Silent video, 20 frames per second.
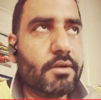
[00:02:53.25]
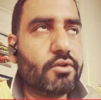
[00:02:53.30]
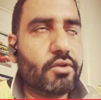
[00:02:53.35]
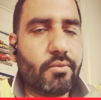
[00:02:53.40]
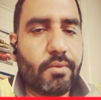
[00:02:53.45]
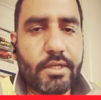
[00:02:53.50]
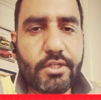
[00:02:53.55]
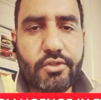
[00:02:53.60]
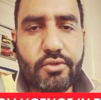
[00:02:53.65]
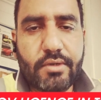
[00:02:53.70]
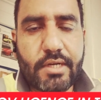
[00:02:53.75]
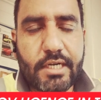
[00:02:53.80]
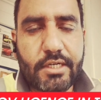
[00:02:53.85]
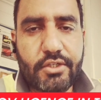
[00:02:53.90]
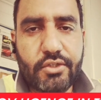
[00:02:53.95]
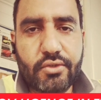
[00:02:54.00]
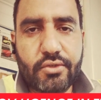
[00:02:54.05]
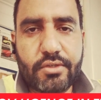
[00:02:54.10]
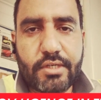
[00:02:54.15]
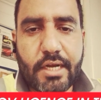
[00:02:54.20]
So once you
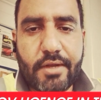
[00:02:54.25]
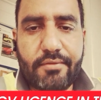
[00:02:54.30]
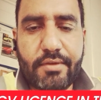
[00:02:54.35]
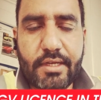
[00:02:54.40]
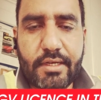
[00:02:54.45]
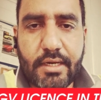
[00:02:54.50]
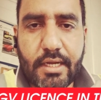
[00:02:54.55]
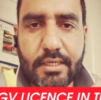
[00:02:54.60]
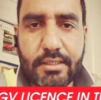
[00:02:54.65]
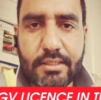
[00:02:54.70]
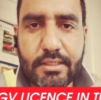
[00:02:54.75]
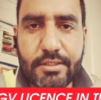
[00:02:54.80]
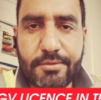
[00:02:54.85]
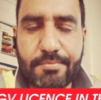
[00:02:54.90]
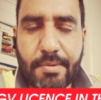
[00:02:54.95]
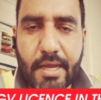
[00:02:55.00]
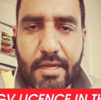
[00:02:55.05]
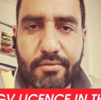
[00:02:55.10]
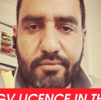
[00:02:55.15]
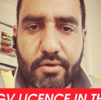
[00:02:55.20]
get your driving
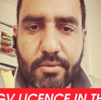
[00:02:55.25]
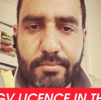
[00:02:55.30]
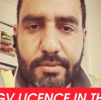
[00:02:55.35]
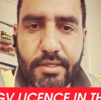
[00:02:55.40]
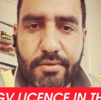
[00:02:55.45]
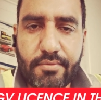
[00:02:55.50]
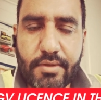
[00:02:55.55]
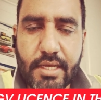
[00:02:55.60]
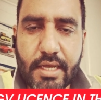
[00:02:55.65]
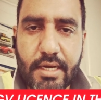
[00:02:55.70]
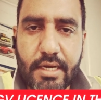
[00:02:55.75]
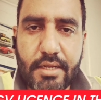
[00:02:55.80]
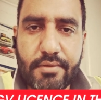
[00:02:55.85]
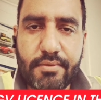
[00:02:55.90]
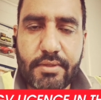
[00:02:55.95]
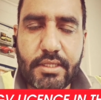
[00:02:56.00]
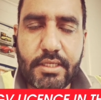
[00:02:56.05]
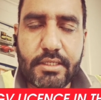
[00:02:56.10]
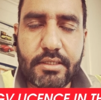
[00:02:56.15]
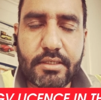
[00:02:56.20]
license back from
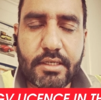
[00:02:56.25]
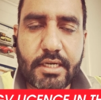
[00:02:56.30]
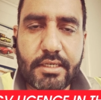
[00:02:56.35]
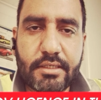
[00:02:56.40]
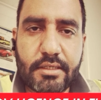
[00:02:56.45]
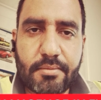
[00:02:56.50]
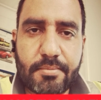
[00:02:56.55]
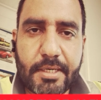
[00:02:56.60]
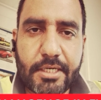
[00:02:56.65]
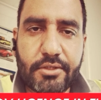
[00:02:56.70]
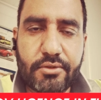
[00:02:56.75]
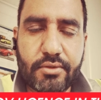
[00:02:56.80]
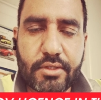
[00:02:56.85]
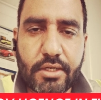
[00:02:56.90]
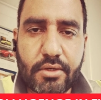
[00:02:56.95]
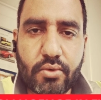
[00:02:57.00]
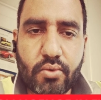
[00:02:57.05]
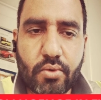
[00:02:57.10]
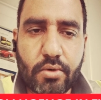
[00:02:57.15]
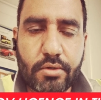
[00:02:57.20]
DVLA with the entitlement, you
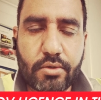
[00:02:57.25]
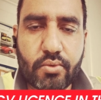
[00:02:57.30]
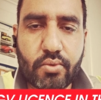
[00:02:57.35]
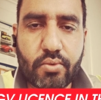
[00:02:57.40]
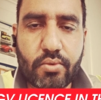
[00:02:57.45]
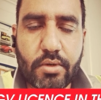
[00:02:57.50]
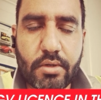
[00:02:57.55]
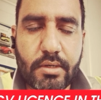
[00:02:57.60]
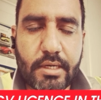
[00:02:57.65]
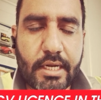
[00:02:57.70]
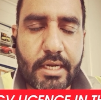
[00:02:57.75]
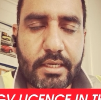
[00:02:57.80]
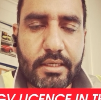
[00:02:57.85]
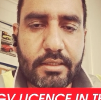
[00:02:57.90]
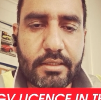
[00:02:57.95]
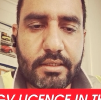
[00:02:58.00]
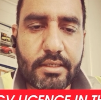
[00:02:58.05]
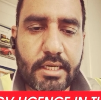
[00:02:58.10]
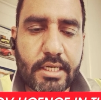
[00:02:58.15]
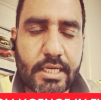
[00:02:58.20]
can go on Google,
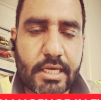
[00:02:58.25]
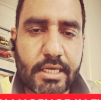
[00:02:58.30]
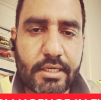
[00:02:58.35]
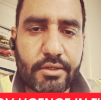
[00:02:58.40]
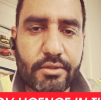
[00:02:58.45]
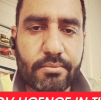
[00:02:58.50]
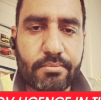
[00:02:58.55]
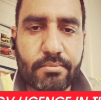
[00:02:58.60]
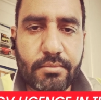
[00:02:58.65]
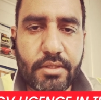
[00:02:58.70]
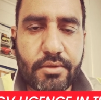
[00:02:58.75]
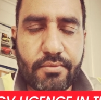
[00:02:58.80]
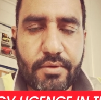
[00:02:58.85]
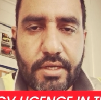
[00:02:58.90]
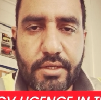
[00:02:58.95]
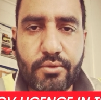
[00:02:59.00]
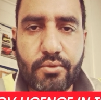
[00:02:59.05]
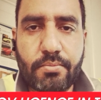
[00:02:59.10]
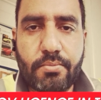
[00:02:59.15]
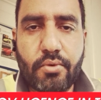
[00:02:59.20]
and again, the
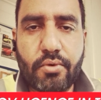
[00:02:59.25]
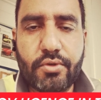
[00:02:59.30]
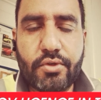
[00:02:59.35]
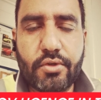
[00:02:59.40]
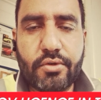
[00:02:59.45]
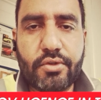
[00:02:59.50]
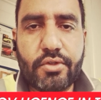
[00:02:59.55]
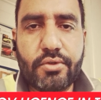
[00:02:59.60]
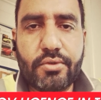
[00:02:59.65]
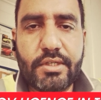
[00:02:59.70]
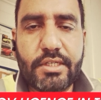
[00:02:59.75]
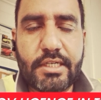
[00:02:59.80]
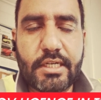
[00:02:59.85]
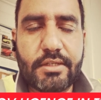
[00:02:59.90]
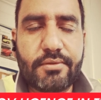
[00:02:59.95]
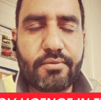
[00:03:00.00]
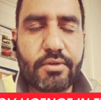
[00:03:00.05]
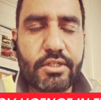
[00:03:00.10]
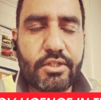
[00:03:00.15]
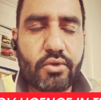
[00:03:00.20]
way you book your theory
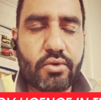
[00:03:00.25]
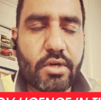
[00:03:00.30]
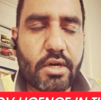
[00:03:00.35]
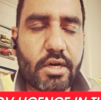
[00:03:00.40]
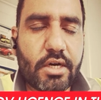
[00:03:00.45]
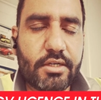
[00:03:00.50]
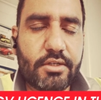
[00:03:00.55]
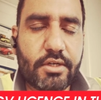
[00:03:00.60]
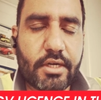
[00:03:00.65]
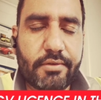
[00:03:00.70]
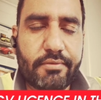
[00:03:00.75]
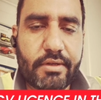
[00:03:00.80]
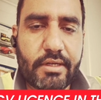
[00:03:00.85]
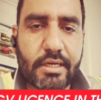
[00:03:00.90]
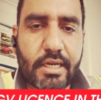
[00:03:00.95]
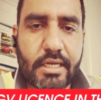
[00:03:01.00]
test for your car driving